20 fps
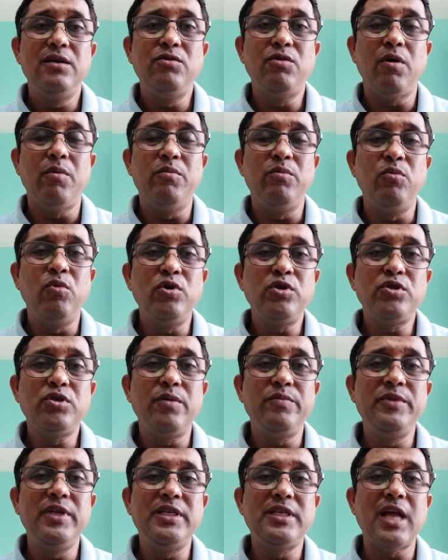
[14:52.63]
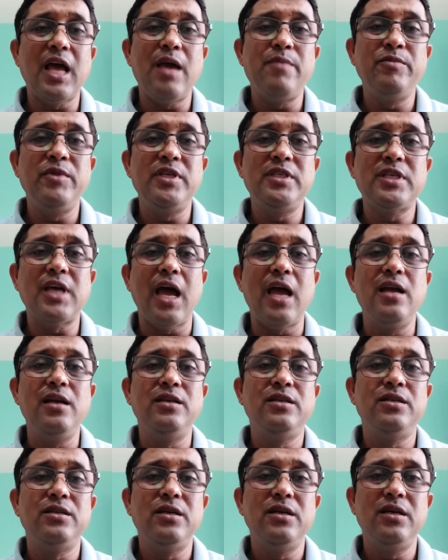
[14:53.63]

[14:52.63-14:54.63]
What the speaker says: most of the time the child